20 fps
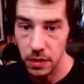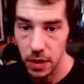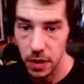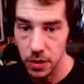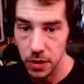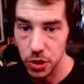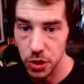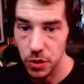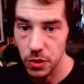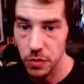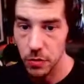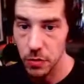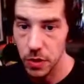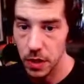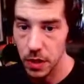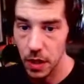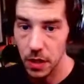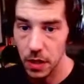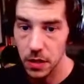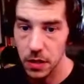it shouldn't be
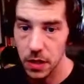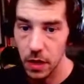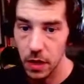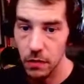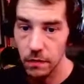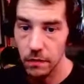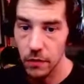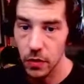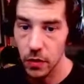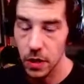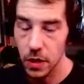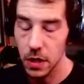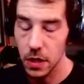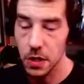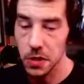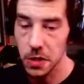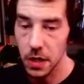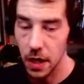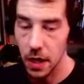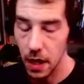getting downvoted
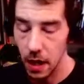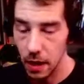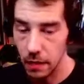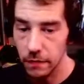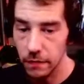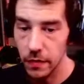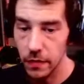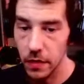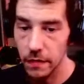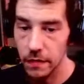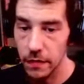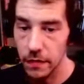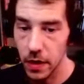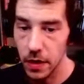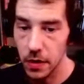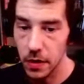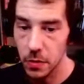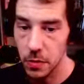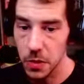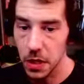because they have
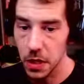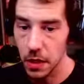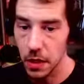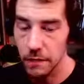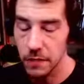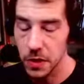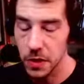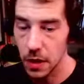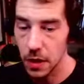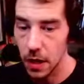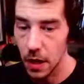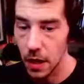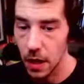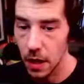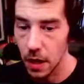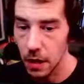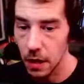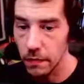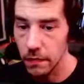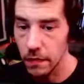verified themselves on
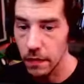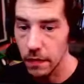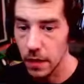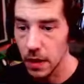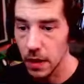Hive.